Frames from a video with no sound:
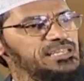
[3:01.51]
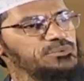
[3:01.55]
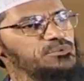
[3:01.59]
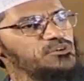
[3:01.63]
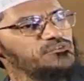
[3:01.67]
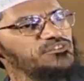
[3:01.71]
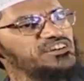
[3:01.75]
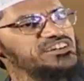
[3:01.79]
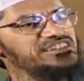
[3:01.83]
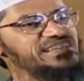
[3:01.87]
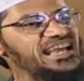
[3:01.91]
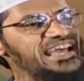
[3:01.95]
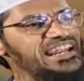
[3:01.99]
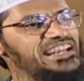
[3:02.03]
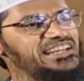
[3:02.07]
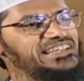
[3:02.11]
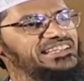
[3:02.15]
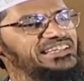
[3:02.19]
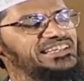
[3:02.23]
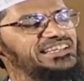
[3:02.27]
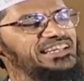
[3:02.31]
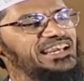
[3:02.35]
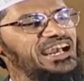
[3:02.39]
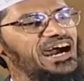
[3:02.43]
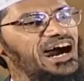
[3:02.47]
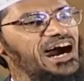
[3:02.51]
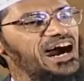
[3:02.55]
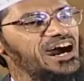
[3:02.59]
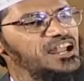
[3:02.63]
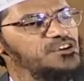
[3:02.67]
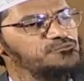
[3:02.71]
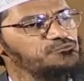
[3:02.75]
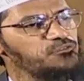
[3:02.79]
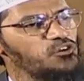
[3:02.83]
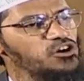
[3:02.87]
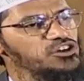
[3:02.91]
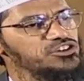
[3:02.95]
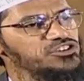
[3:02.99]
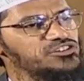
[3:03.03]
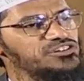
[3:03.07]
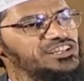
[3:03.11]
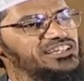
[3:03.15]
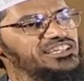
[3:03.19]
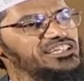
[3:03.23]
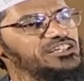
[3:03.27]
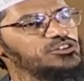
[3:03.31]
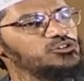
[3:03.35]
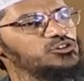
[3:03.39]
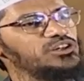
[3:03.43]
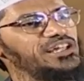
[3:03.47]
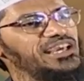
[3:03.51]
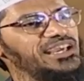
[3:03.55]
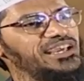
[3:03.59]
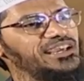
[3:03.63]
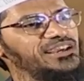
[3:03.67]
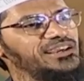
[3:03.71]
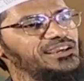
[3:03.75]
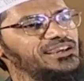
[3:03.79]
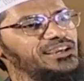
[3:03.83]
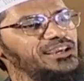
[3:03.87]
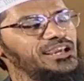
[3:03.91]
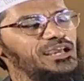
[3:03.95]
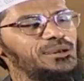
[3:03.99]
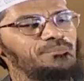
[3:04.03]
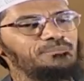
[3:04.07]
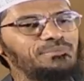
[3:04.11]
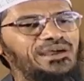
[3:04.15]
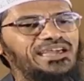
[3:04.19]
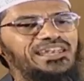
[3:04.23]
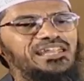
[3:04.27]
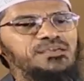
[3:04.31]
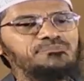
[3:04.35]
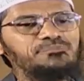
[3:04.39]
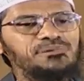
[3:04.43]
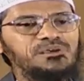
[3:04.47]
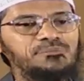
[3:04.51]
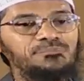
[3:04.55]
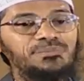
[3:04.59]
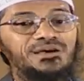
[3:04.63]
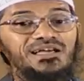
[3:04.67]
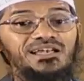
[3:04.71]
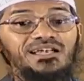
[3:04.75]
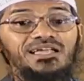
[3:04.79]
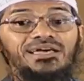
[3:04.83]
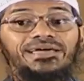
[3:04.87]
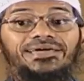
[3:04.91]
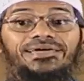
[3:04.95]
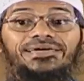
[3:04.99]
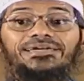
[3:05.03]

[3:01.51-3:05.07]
in the name of Christianity. Unfortunately today, many people,